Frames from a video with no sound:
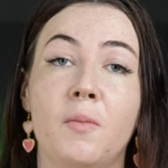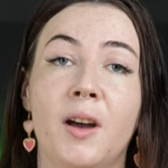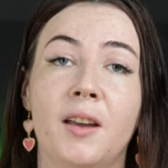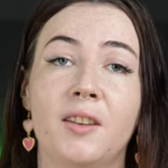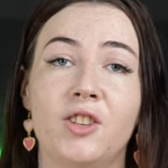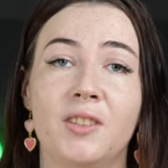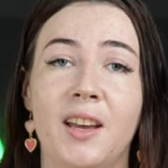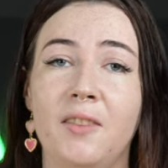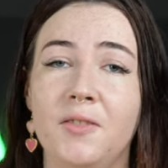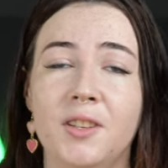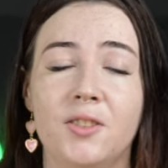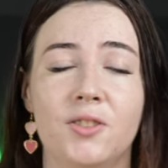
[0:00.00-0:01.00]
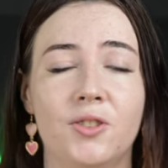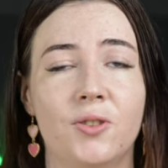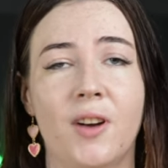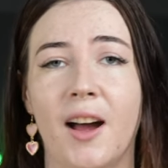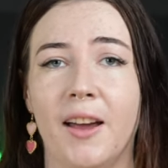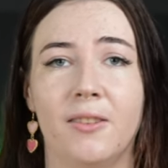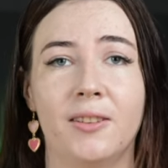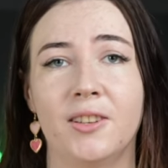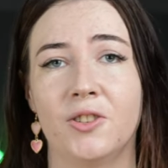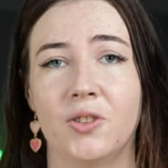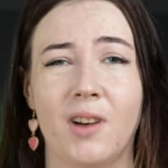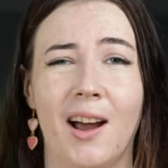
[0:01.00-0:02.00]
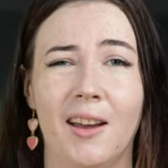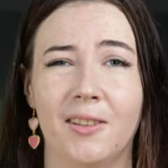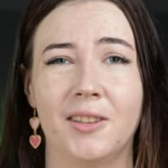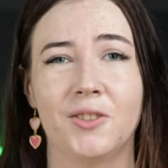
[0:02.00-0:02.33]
you might just have to trial and trial